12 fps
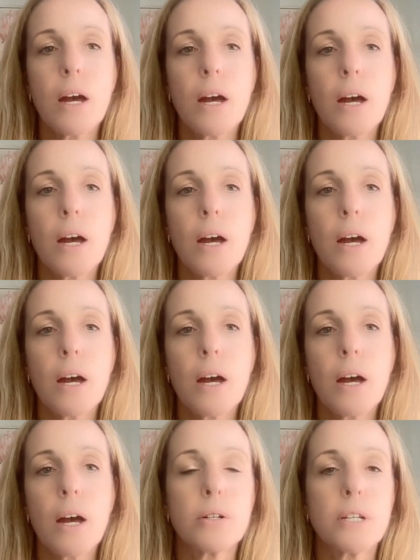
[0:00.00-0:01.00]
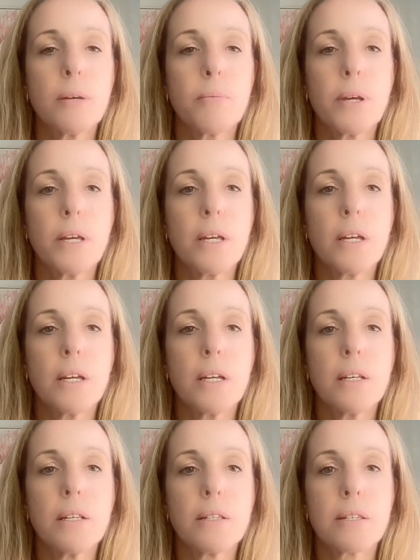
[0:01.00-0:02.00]
A hot tip
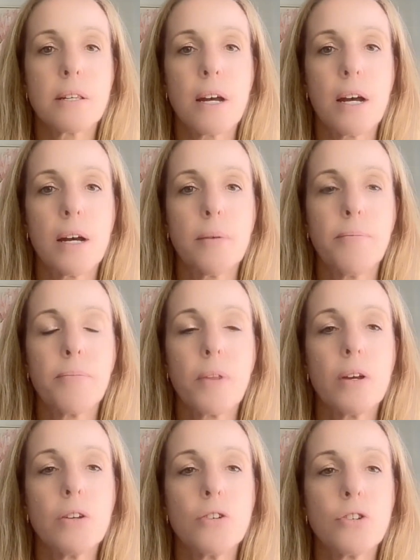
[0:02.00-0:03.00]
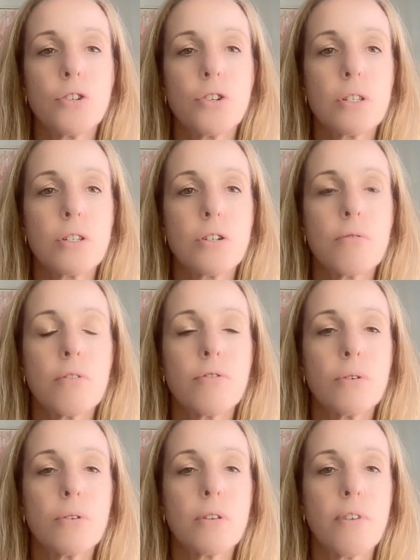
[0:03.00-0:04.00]
here is just to
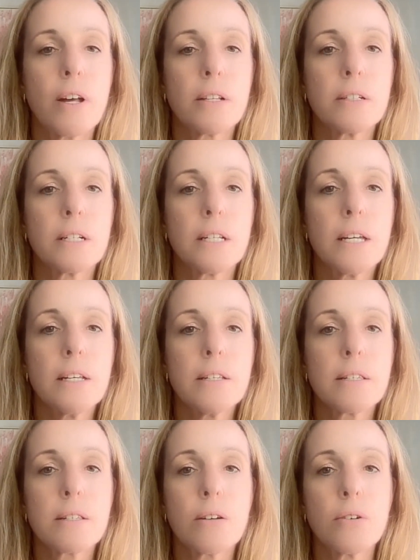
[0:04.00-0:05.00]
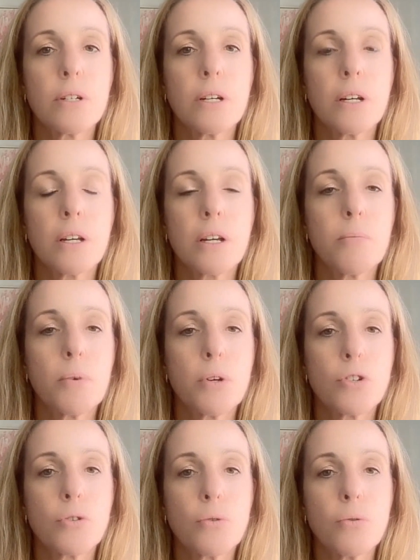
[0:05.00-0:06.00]
review the valid lease on a
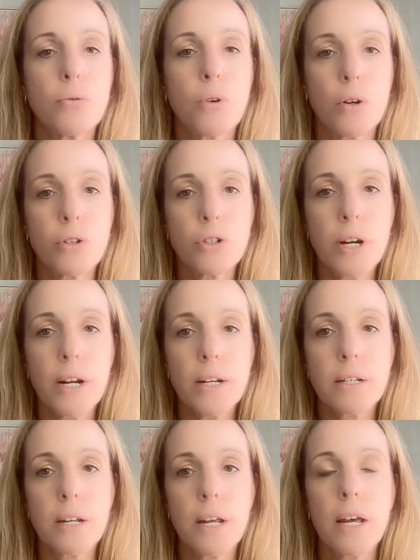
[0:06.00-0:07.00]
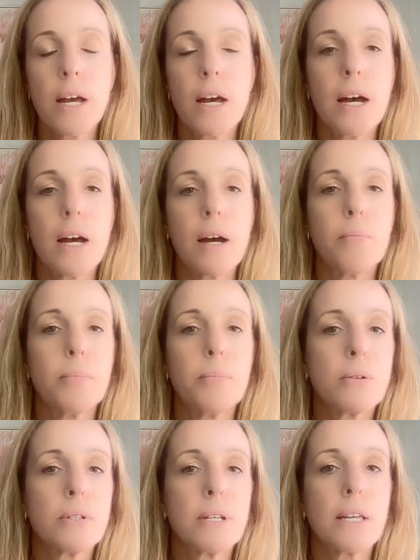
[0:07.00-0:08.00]
commercial contract,
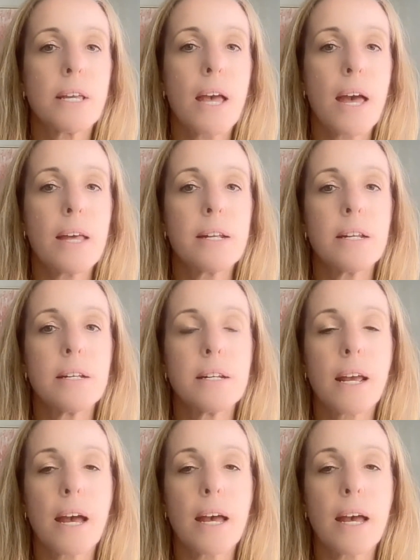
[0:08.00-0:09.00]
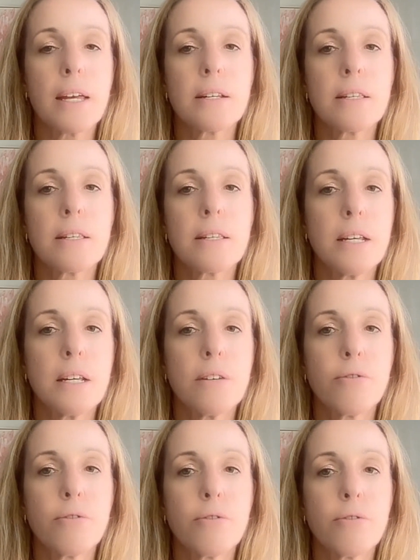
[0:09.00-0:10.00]
because it can negate the
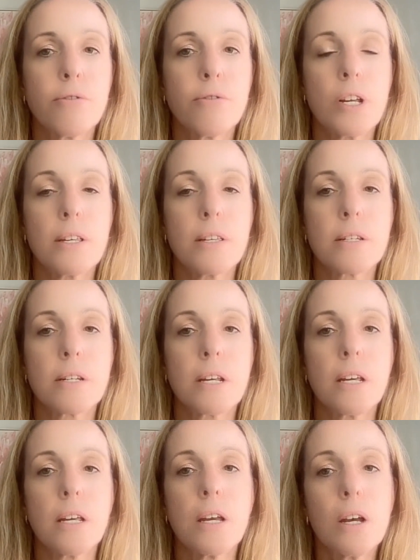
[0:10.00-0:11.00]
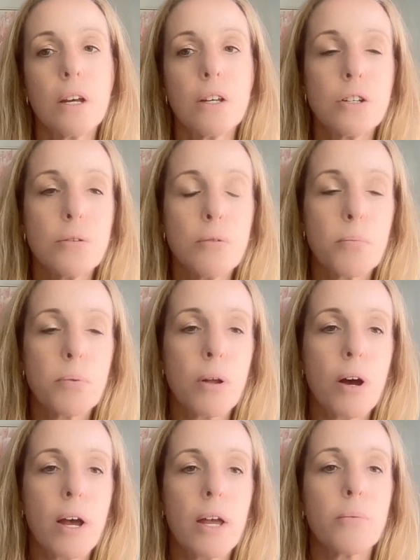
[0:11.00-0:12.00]
need for GST to
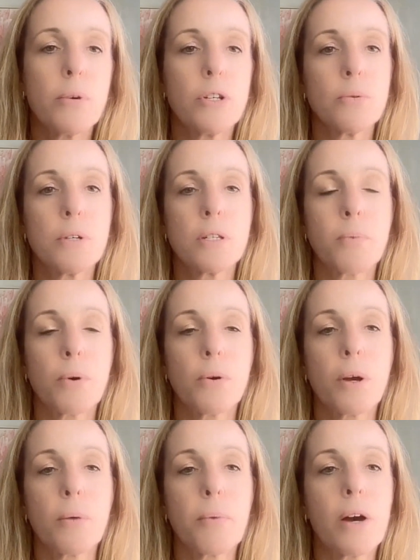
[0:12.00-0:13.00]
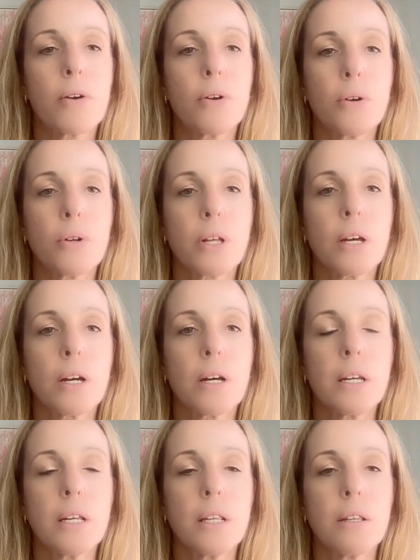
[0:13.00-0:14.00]
apply, which we spoke about earlier
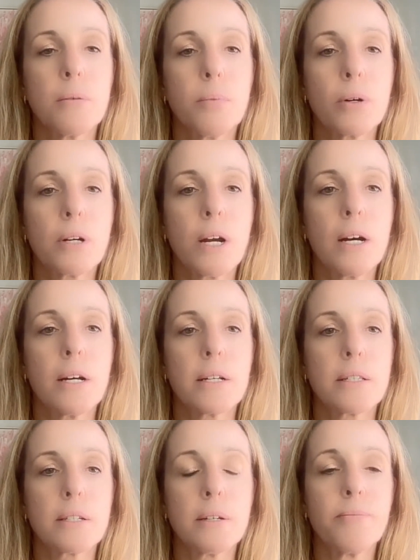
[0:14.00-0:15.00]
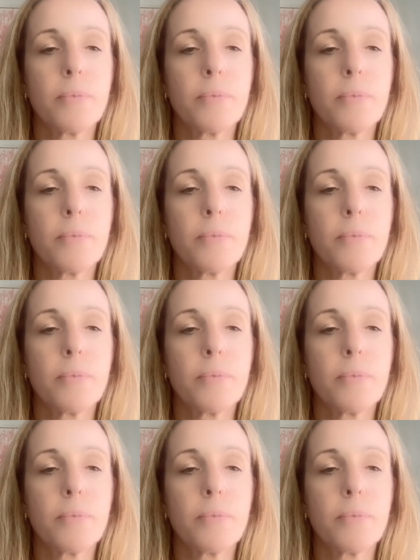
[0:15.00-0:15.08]
in the podcast.